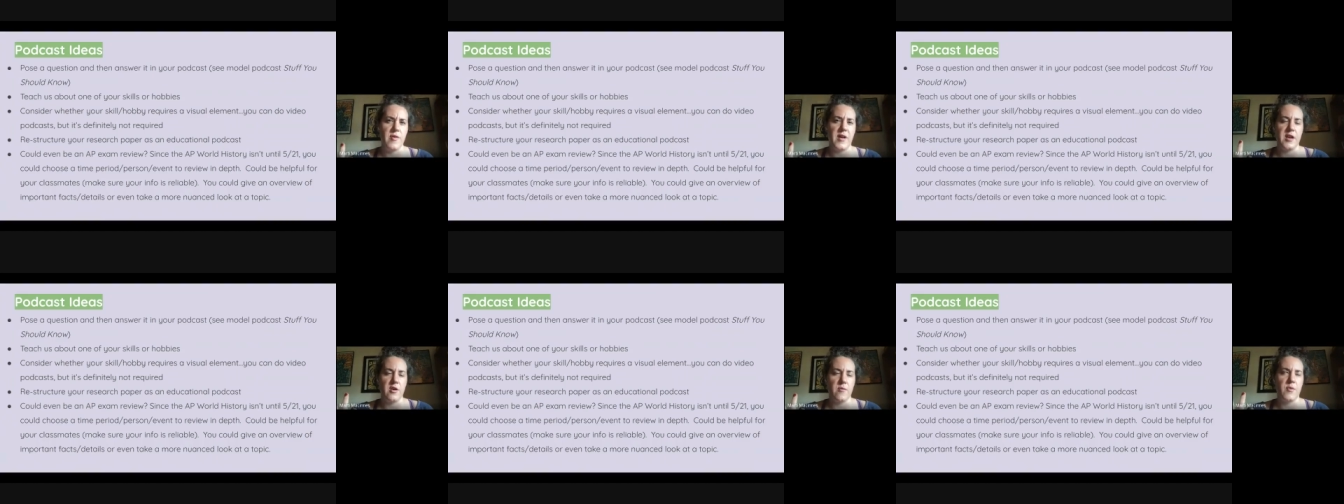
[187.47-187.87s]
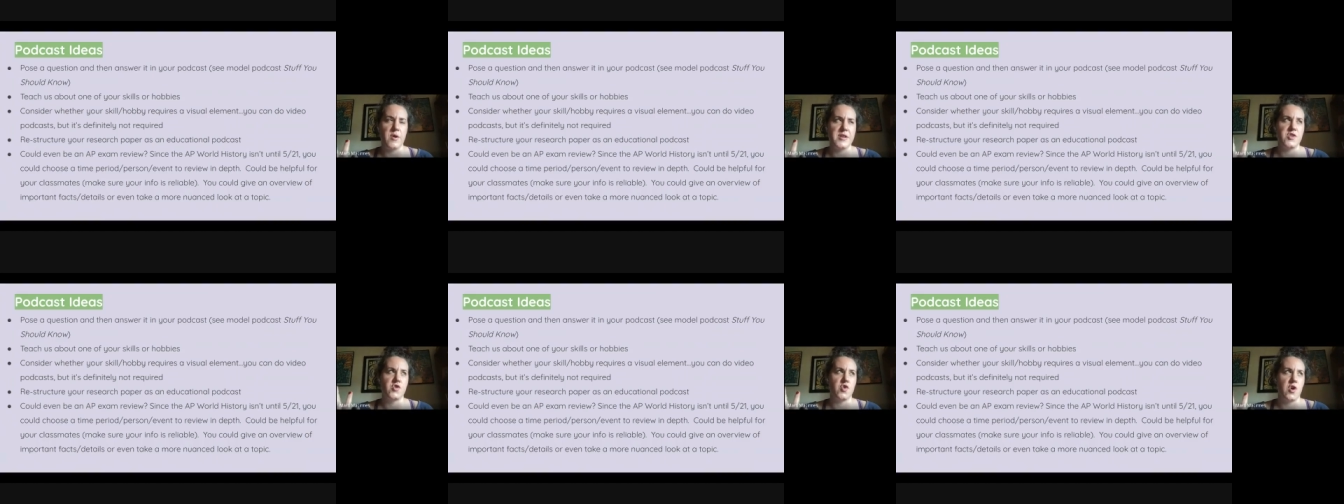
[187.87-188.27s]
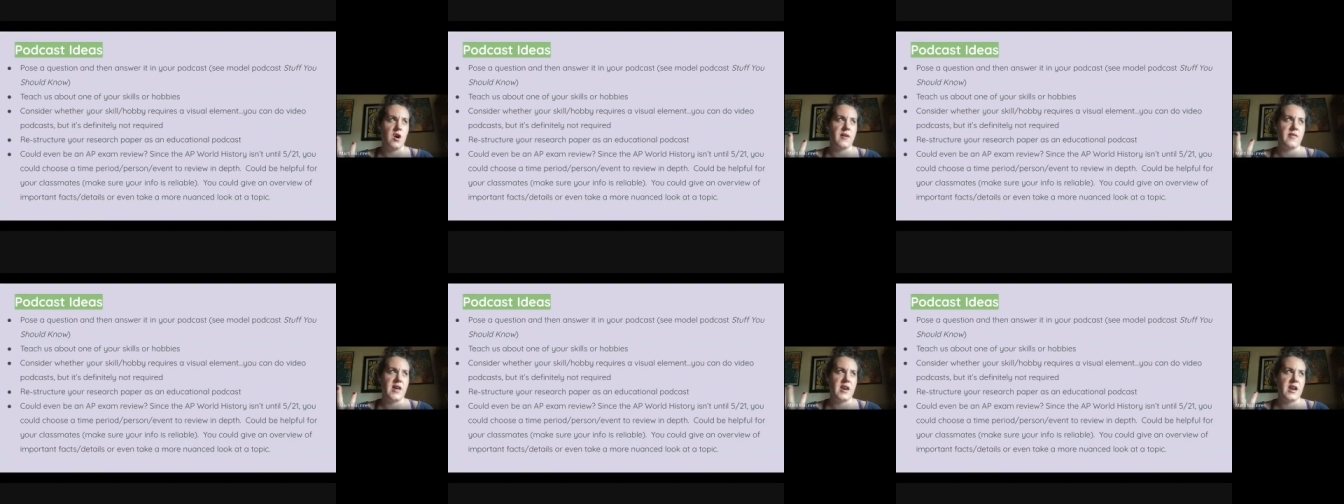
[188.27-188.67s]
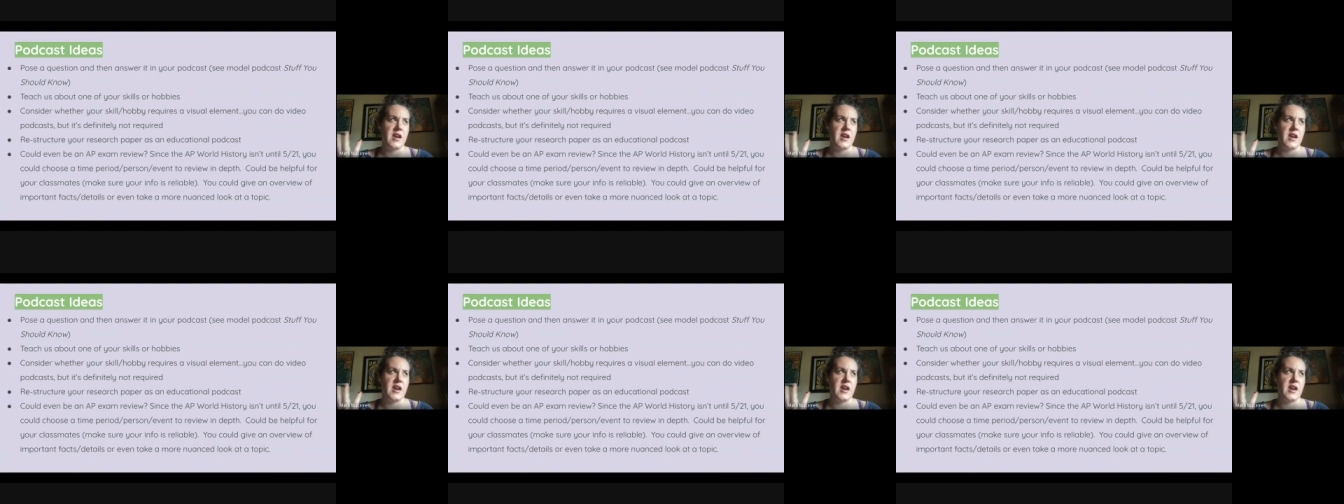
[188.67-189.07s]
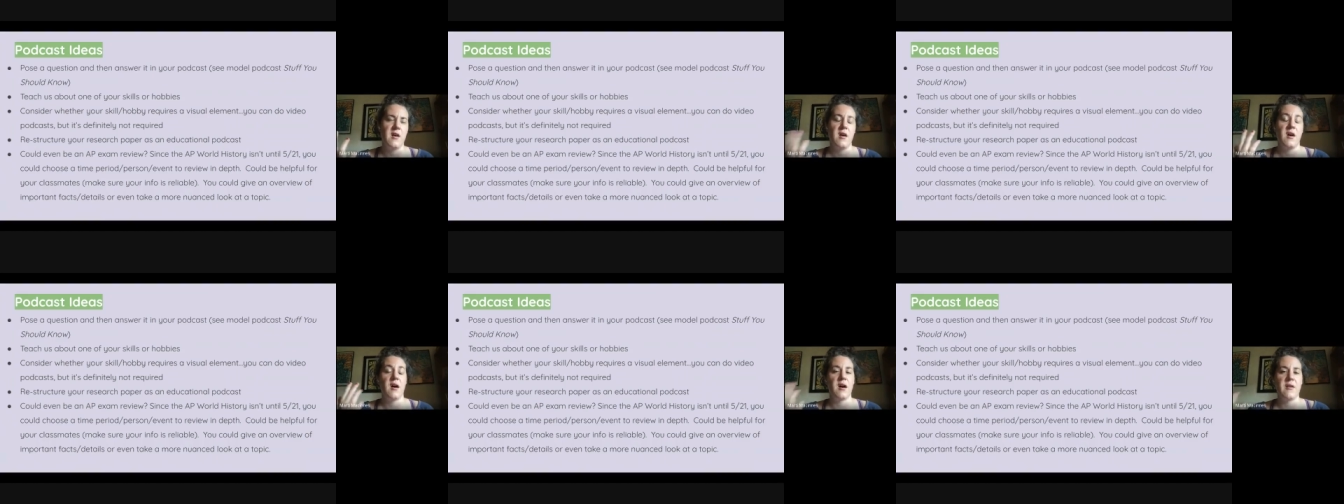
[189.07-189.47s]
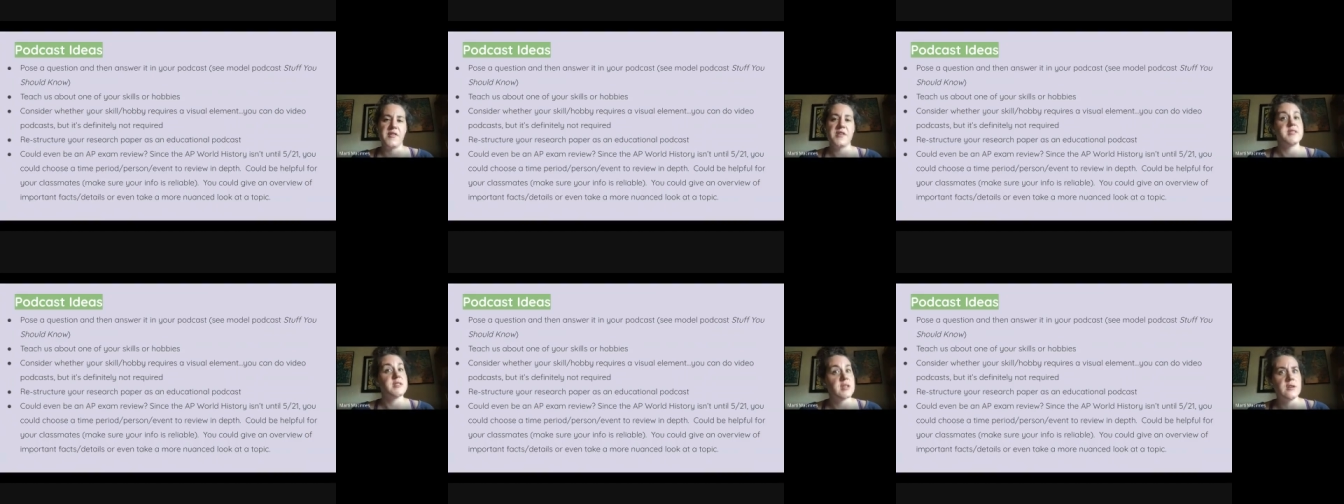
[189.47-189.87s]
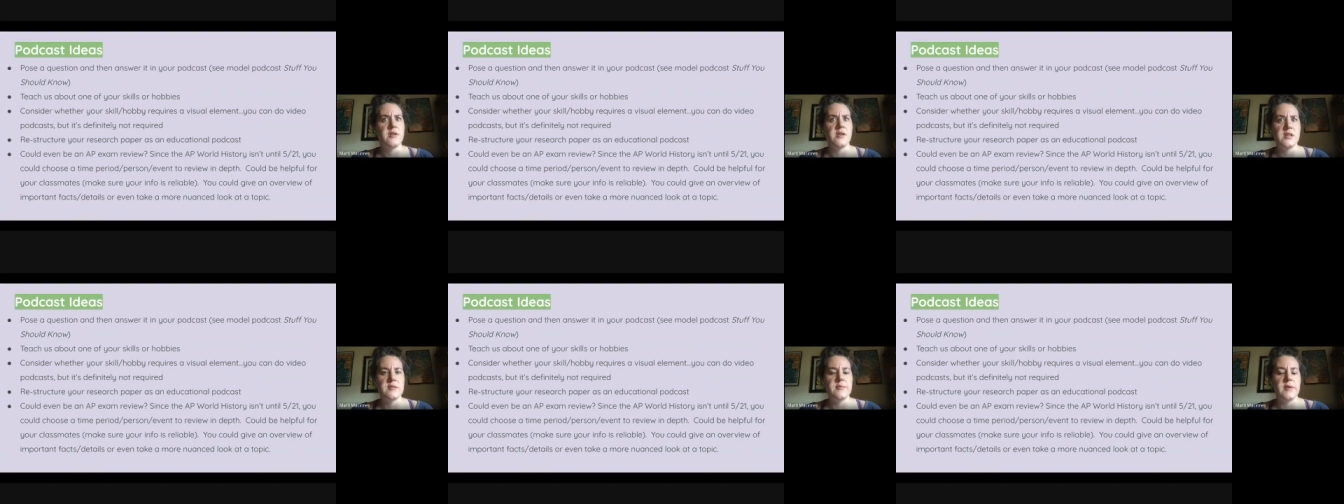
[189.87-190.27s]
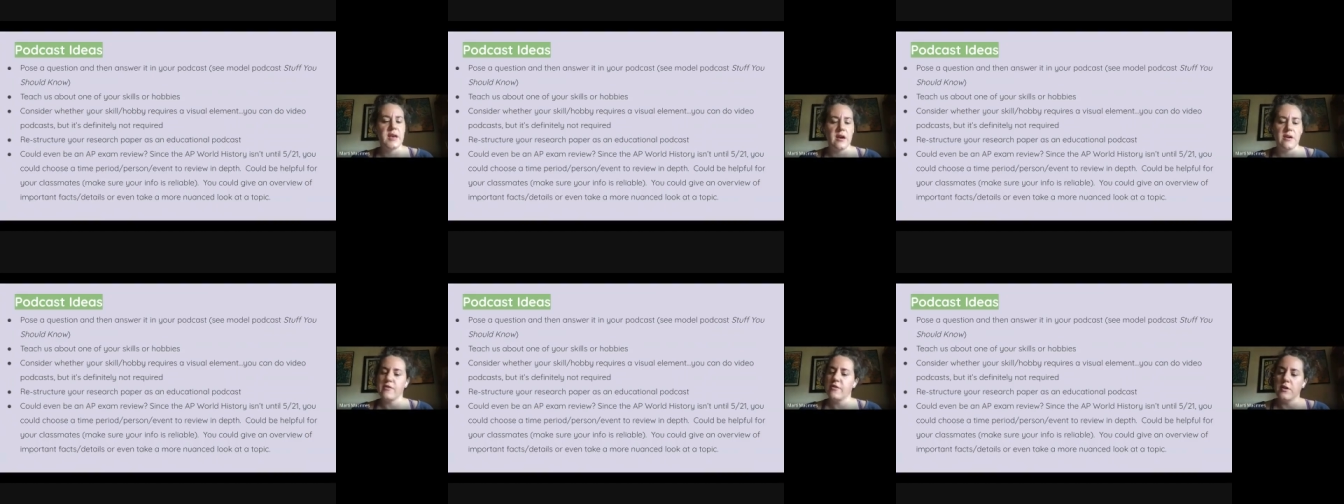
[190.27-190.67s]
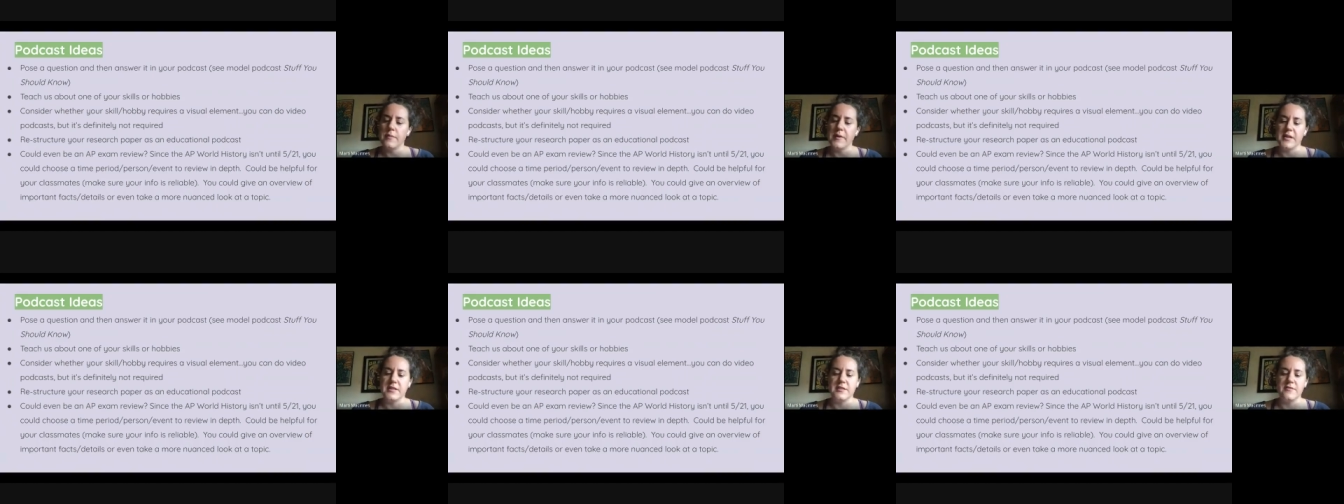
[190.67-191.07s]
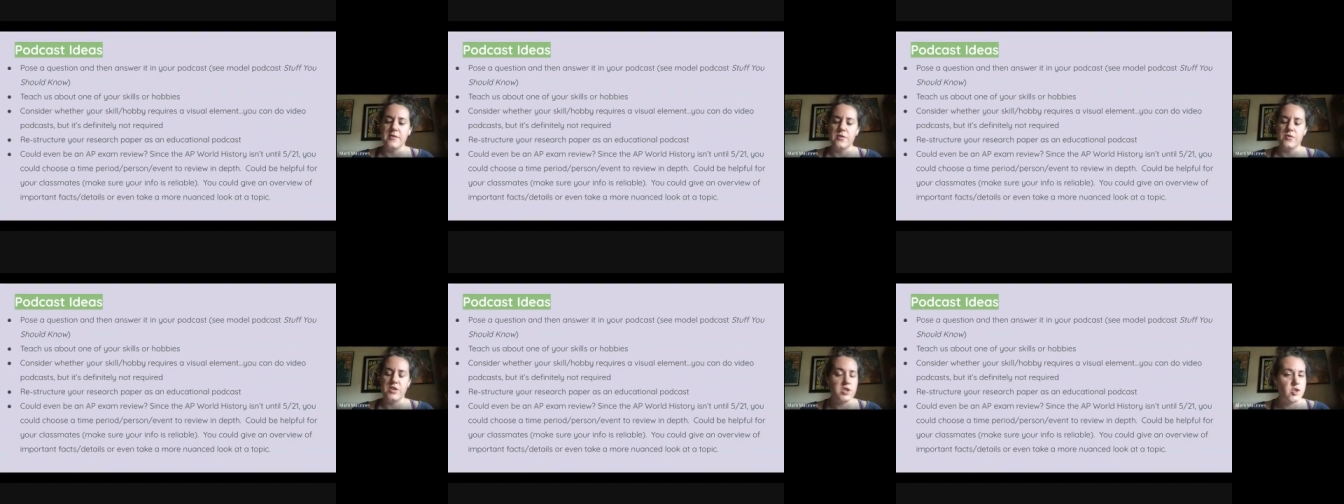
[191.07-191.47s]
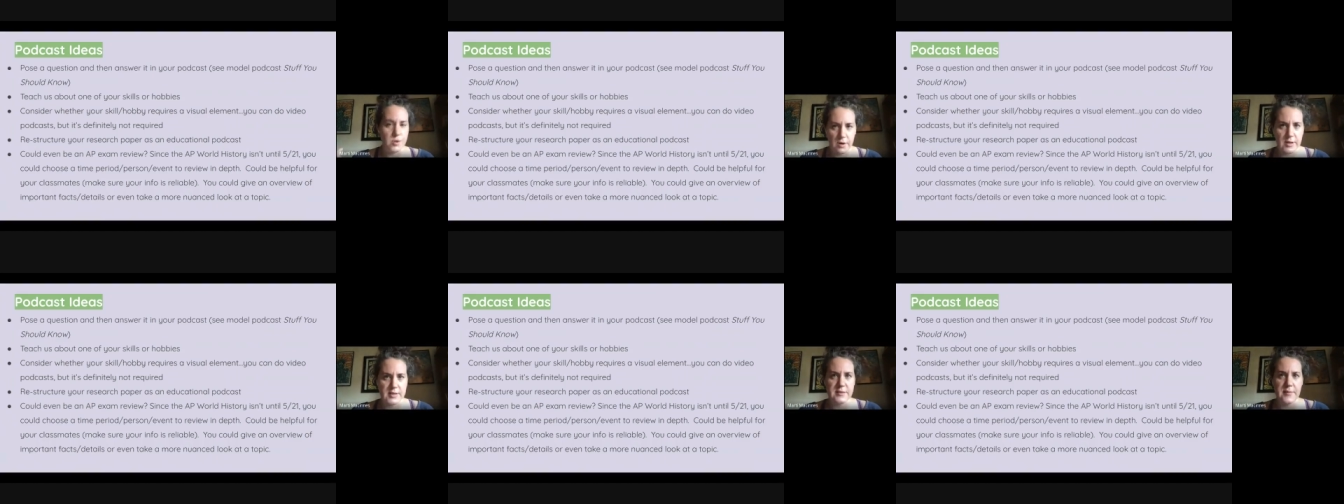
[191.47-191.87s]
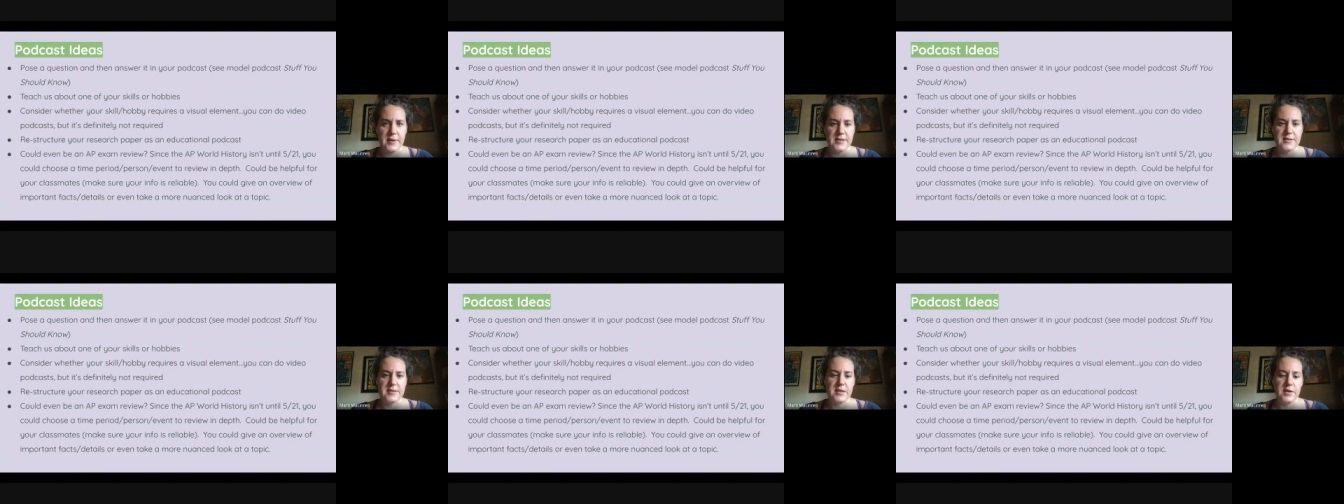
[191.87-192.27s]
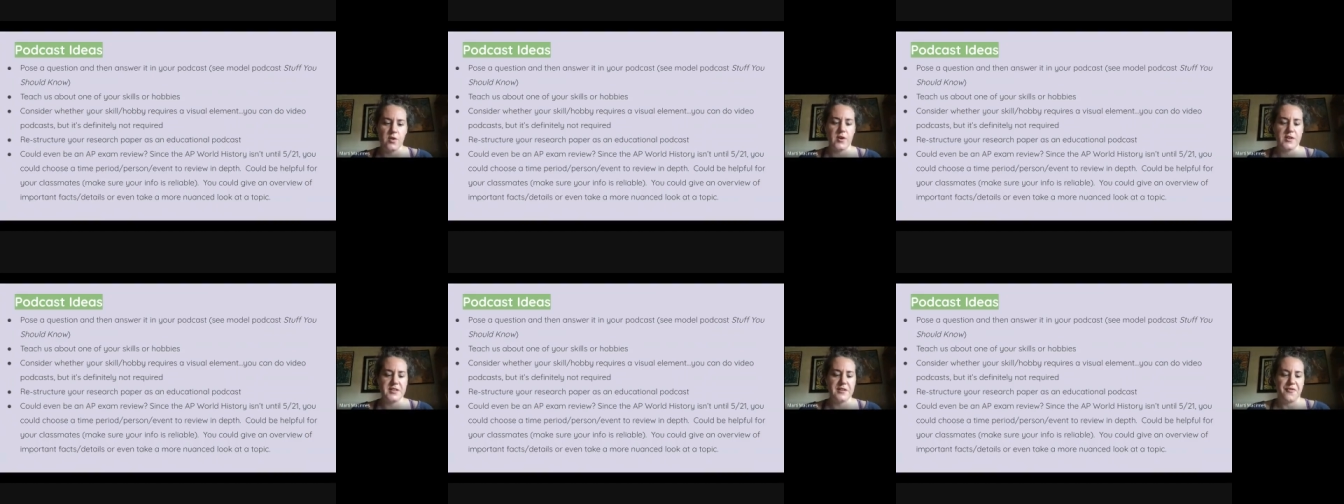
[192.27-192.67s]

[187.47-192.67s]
that you're pretty strong in that area. Obviously, you need to be careful because if you teach your classmates incorrect